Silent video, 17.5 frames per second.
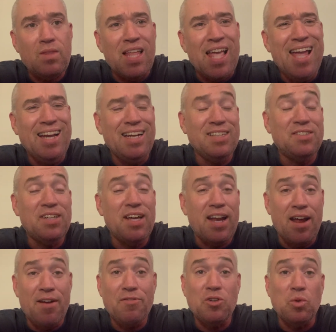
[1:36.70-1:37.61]
And he said
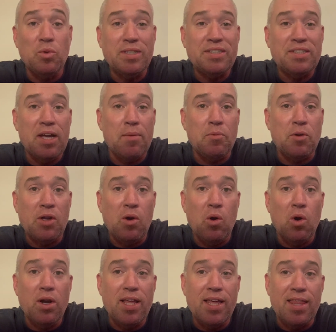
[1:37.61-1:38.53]
after we stopped
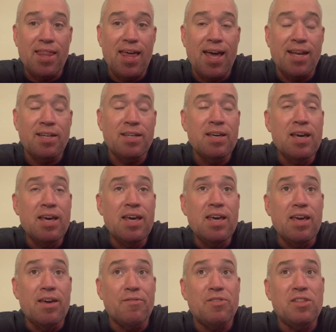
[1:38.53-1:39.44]
recording that
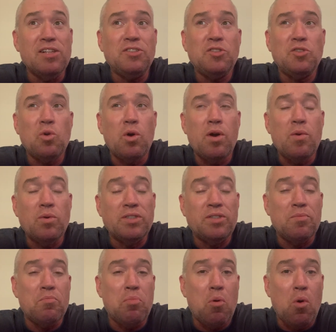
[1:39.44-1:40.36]
if this story was
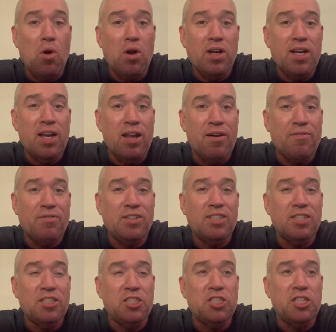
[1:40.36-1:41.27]
important enough
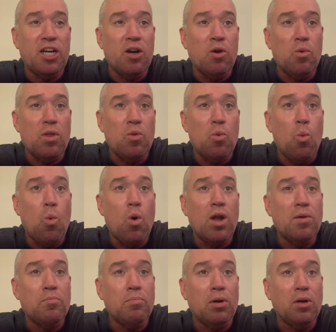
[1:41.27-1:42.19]
to share with
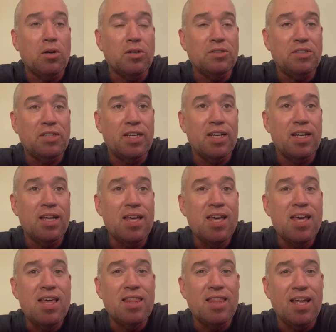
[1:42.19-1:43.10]
one person,
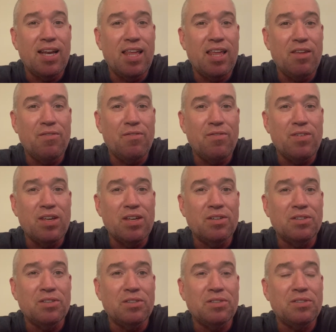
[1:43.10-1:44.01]
then he
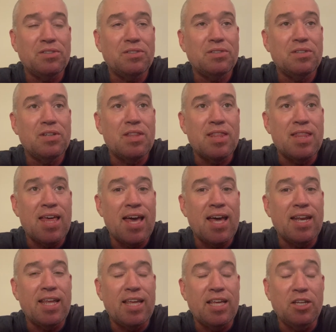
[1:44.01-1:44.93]
feels
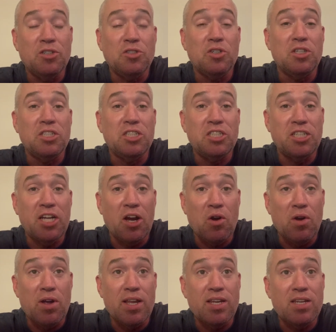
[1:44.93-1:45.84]
that he should
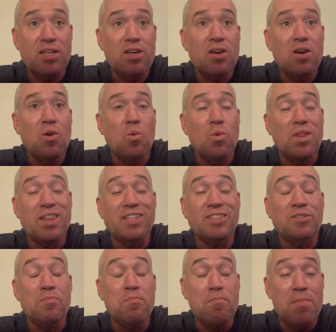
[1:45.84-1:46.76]
share it with
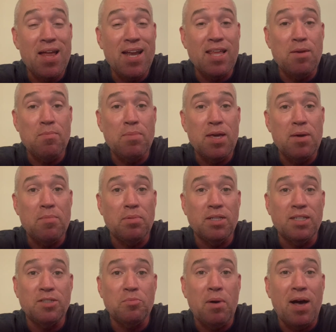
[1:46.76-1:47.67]
as many
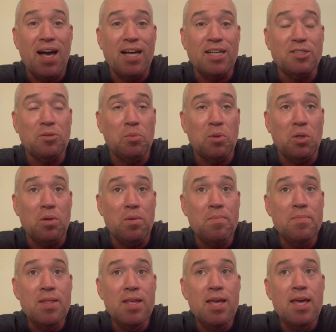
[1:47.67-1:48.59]
people as possible.
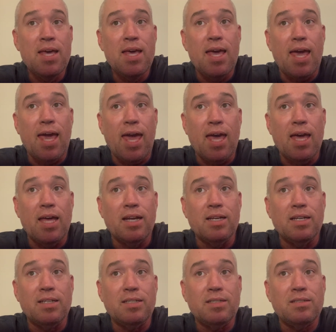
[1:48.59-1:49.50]

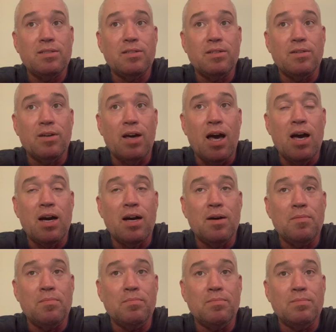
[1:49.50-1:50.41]
And
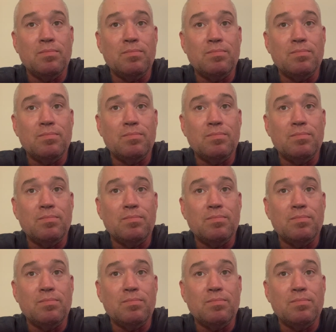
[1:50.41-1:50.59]
um,